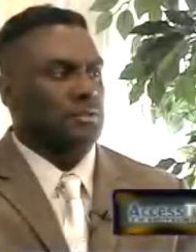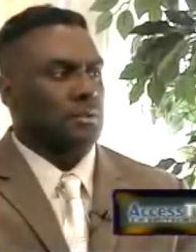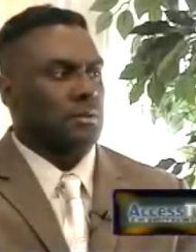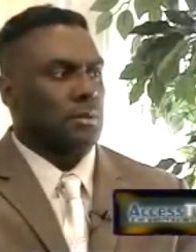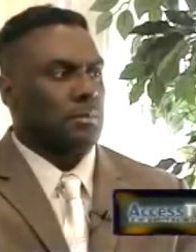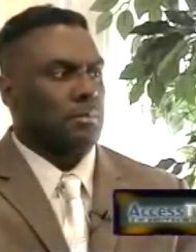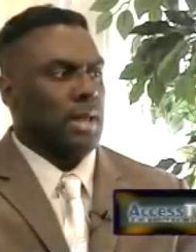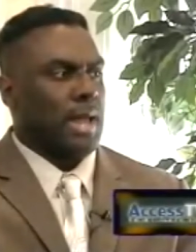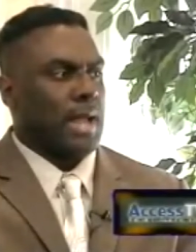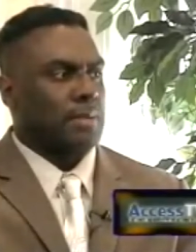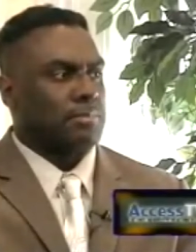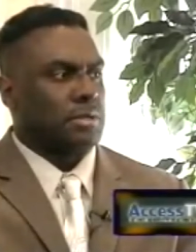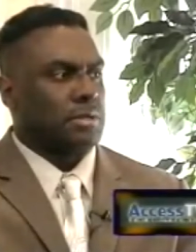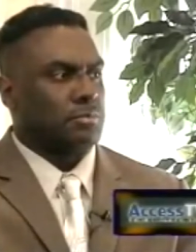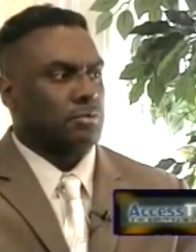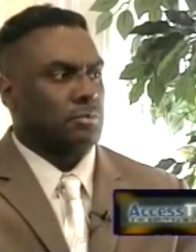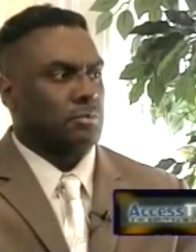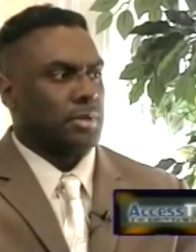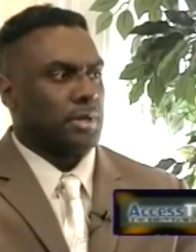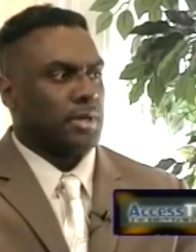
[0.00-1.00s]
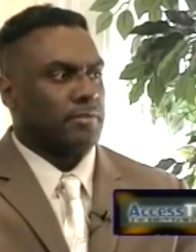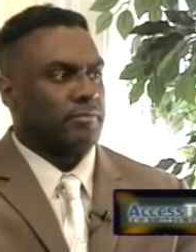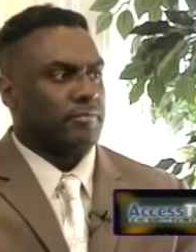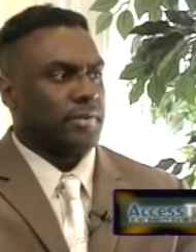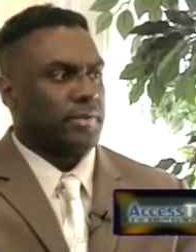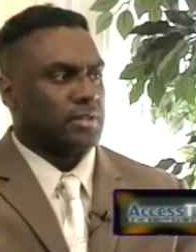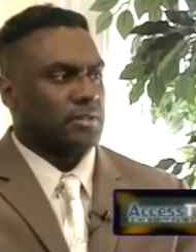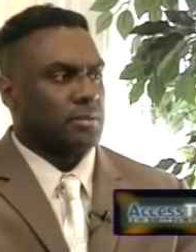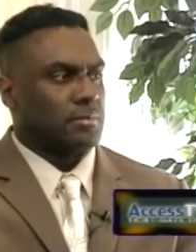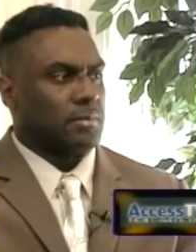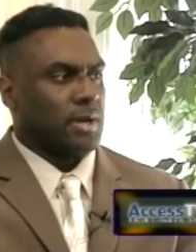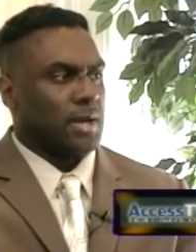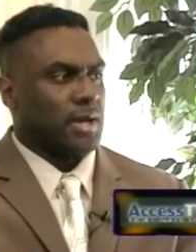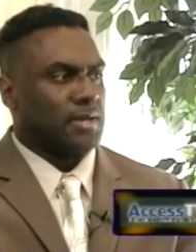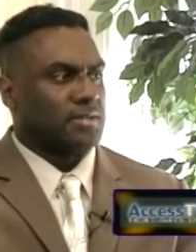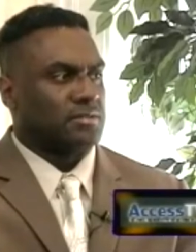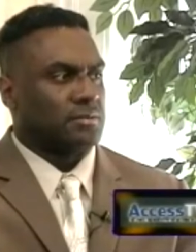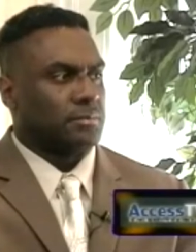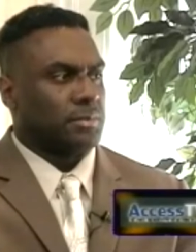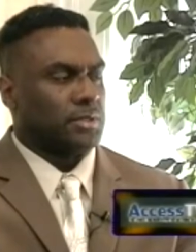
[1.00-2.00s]
uh, black people being
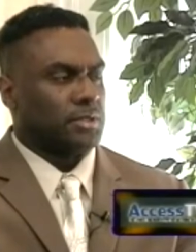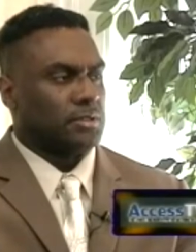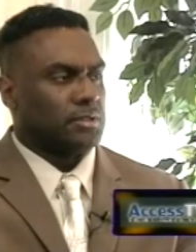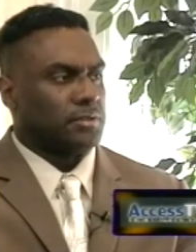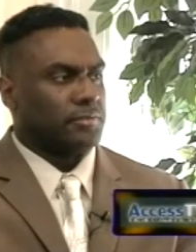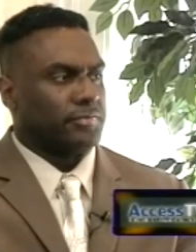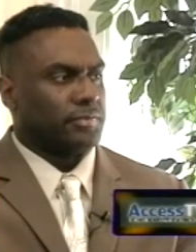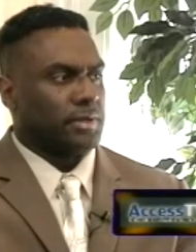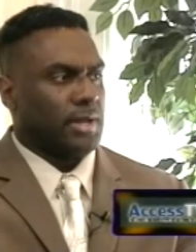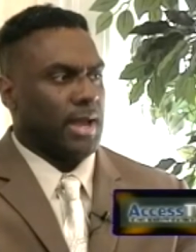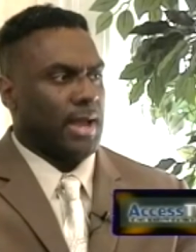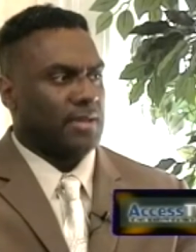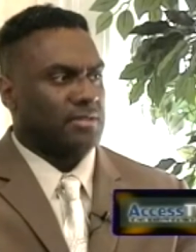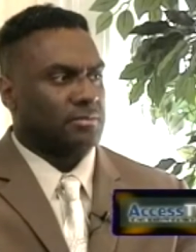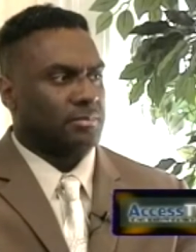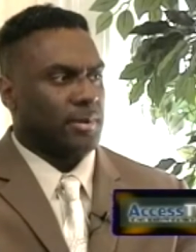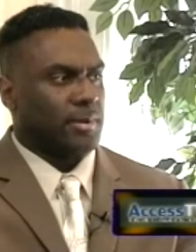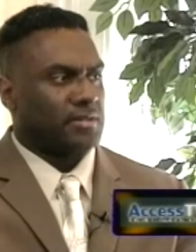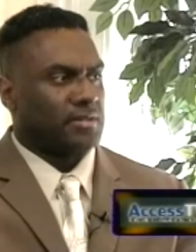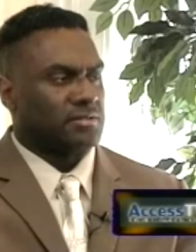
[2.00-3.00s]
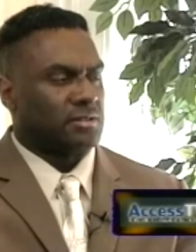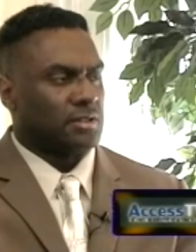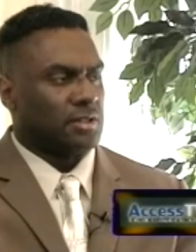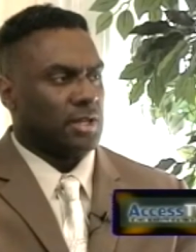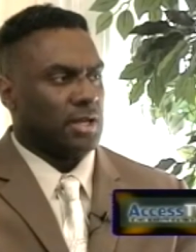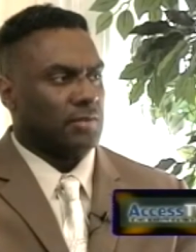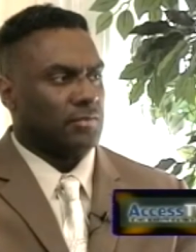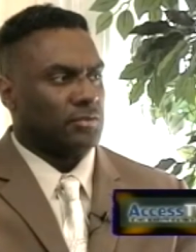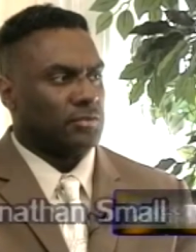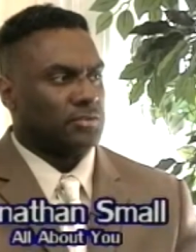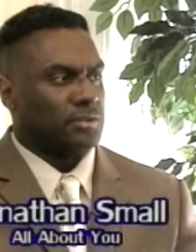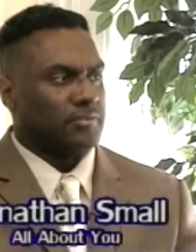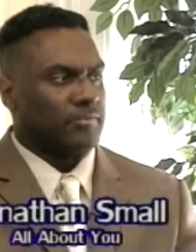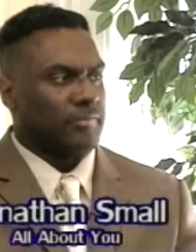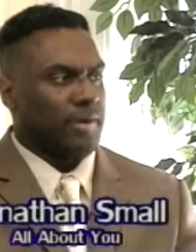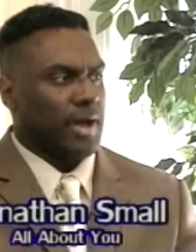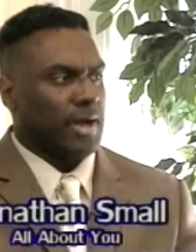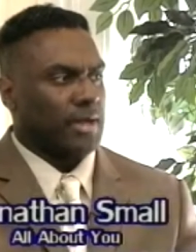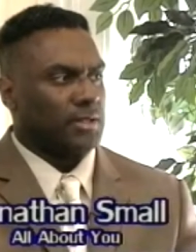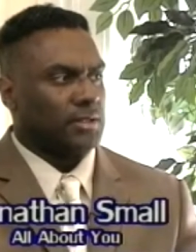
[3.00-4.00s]
victimized in many different aspects and levels of
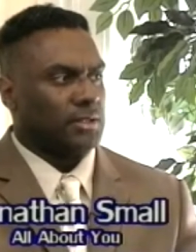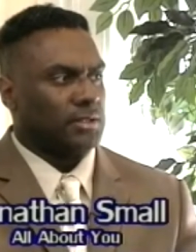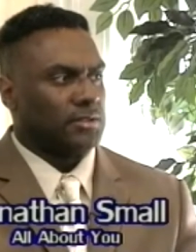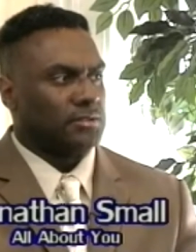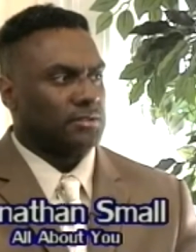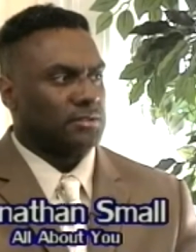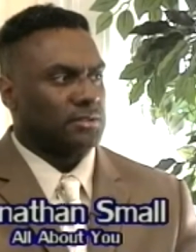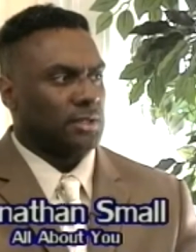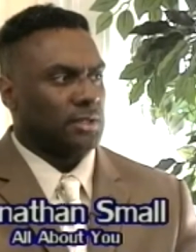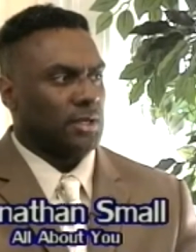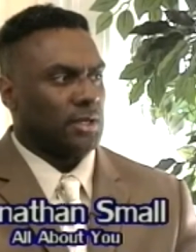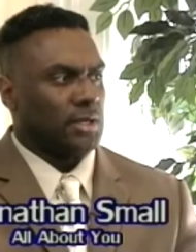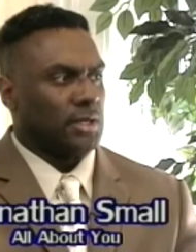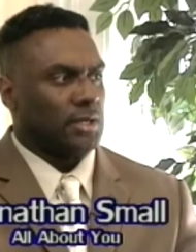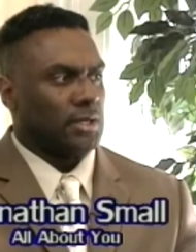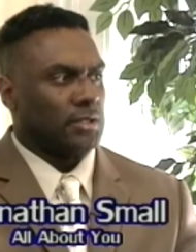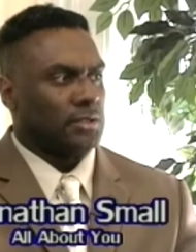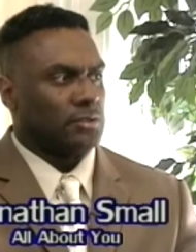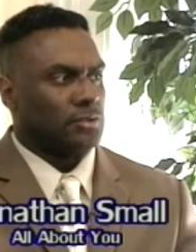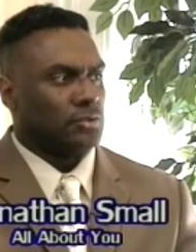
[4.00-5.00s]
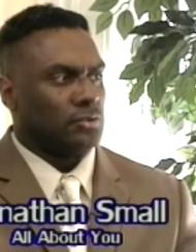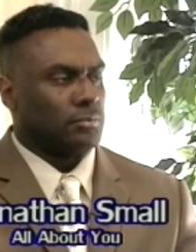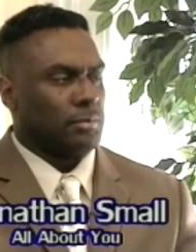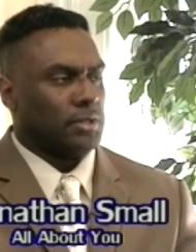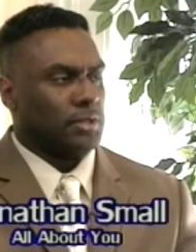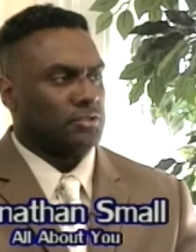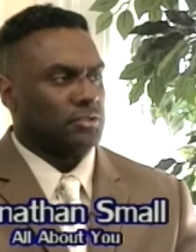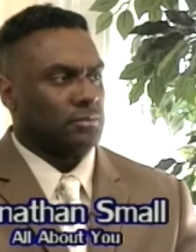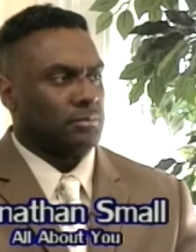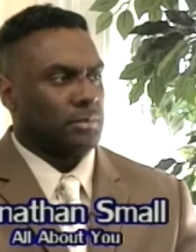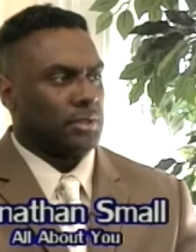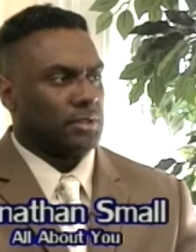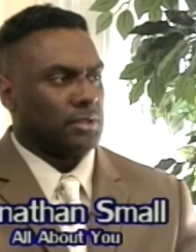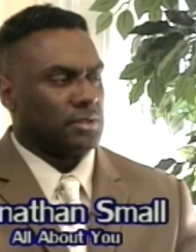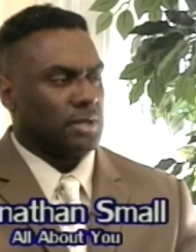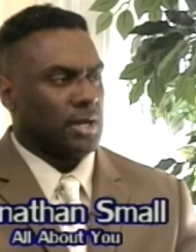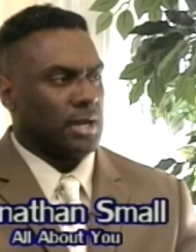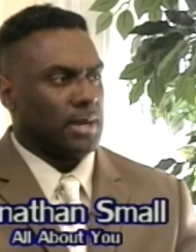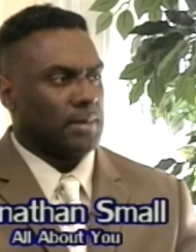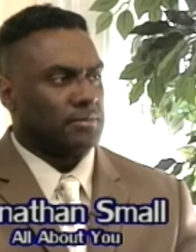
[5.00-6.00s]
violence, and you mentioned many
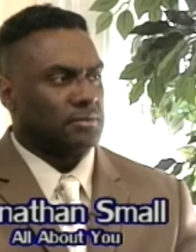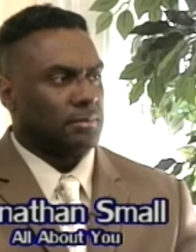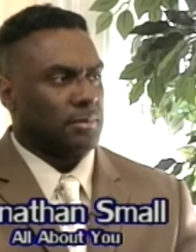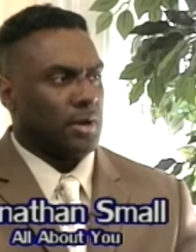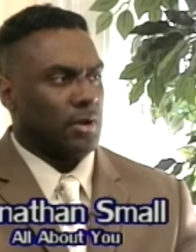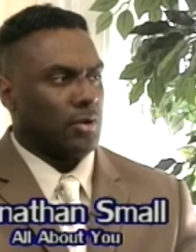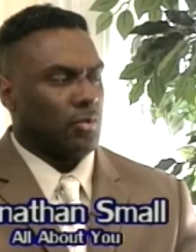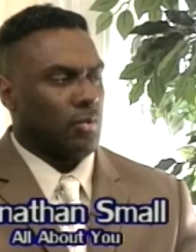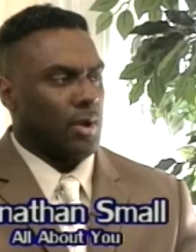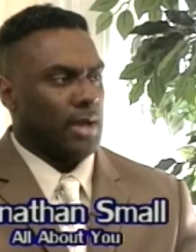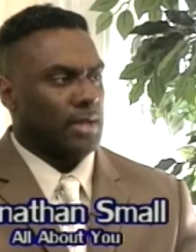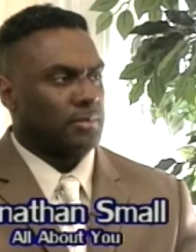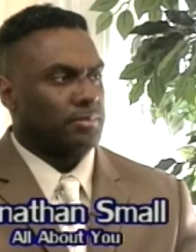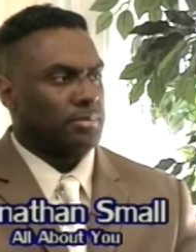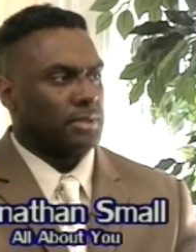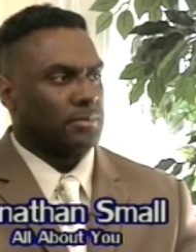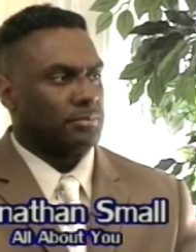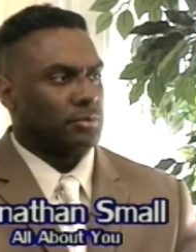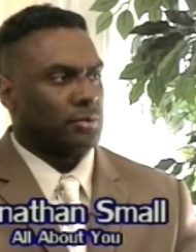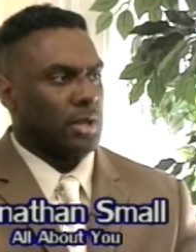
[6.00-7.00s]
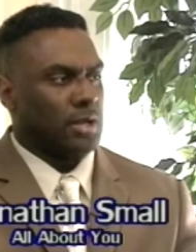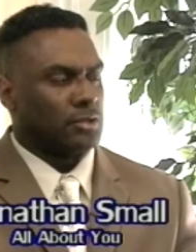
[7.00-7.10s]
times about white people.